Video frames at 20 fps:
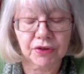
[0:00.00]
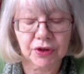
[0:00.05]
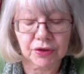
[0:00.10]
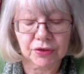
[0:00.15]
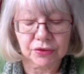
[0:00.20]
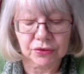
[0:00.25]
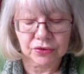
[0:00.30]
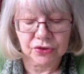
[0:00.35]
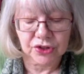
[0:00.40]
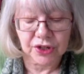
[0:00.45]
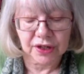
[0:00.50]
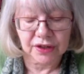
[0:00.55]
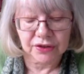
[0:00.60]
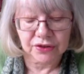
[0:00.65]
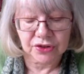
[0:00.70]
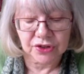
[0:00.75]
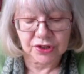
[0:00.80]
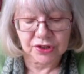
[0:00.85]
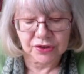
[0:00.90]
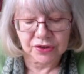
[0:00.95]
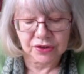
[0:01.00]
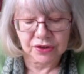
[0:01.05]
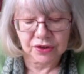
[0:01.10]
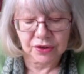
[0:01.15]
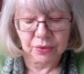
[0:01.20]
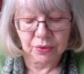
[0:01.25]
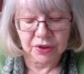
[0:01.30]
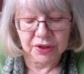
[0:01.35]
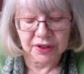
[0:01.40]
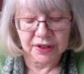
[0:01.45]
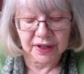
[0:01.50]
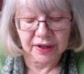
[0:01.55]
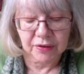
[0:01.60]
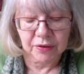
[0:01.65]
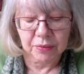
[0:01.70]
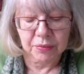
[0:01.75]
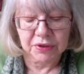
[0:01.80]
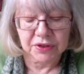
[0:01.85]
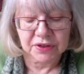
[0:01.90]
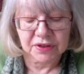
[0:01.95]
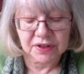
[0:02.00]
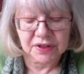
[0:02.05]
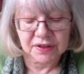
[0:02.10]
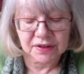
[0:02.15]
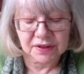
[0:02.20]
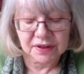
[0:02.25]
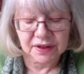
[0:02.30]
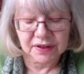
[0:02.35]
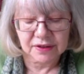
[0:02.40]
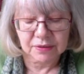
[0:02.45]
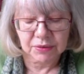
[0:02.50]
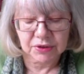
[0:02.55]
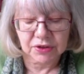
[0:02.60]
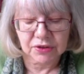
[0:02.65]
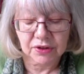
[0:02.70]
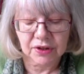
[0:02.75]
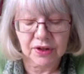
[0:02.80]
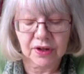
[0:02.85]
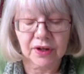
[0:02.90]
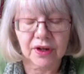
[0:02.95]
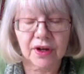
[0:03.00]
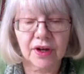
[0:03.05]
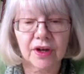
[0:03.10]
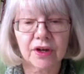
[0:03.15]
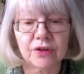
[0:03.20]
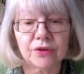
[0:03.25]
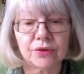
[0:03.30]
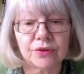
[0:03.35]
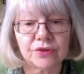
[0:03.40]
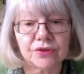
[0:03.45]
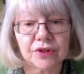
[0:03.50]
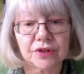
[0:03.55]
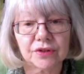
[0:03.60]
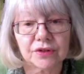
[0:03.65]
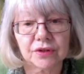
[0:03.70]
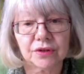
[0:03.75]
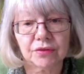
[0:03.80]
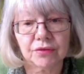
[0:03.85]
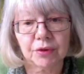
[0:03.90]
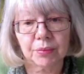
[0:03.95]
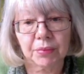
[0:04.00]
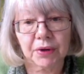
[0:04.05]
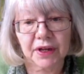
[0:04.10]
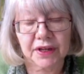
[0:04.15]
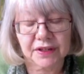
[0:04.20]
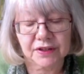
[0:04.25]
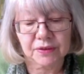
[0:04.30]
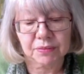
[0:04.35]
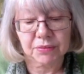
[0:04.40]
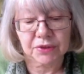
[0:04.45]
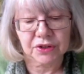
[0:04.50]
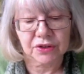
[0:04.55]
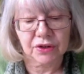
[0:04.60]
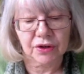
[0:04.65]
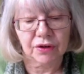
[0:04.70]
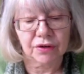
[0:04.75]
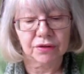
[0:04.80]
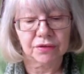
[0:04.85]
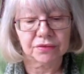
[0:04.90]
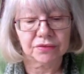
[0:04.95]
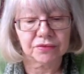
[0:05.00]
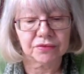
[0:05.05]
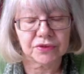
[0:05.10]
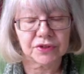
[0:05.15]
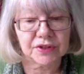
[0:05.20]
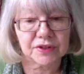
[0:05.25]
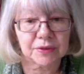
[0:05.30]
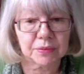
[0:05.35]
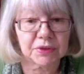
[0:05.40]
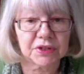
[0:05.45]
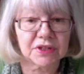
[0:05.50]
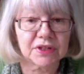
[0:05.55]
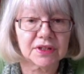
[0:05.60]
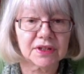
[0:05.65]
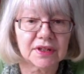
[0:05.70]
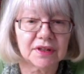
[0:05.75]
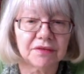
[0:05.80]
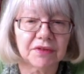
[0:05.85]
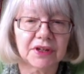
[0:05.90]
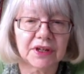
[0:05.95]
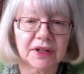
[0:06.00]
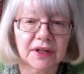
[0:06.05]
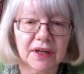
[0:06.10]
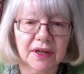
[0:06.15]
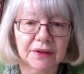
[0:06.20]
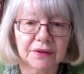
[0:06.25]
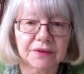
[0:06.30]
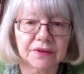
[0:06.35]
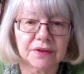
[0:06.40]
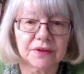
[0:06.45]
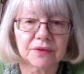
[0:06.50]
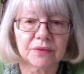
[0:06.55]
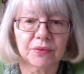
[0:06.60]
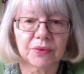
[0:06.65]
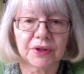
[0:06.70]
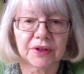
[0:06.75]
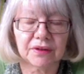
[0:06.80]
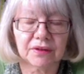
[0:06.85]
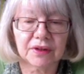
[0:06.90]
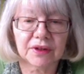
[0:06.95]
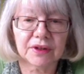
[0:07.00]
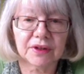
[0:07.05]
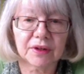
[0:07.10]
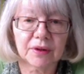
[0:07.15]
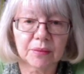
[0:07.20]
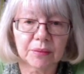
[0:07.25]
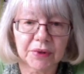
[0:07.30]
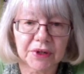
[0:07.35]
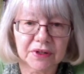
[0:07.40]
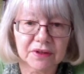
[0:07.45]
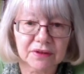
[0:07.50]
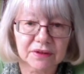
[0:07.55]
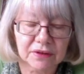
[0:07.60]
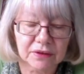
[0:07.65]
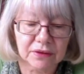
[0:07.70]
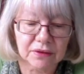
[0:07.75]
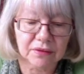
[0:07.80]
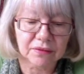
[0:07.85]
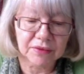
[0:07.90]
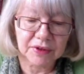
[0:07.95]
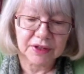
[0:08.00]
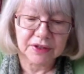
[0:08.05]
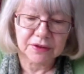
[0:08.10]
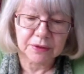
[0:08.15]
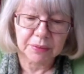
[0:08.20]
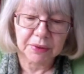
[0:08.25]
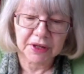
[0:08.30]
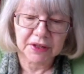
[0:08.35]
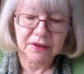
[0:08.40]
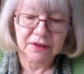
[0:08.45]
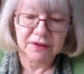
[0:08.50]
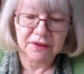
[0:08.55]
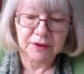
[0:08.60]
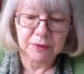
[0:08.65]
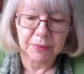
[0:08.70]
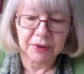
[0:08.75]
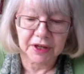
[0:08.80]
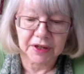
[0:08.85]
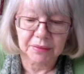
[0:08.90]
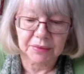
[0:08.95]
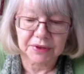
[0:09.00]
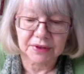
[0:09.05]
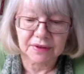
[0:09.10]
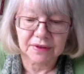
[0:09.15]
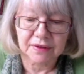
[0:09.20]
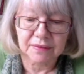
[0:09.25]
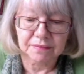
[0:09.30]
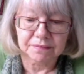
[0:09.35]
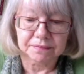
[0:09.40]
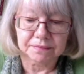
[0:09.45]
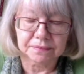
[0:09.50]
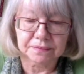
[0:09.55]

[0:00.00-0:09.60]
vocal challenges to the work capability assessment and also to the replacement of disability living allowance with personal independence payments.